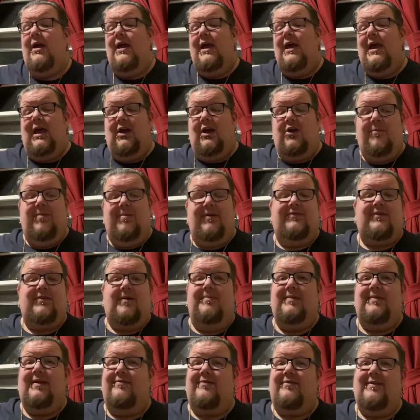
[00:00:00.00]
it could be something
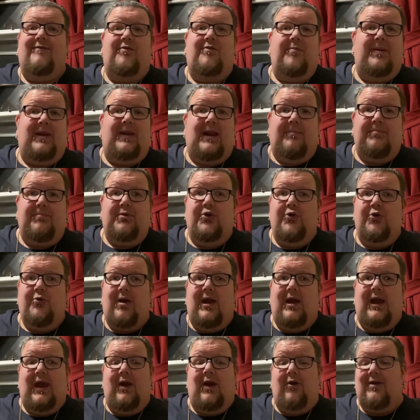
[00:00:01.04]
that's never been on Blu-ray or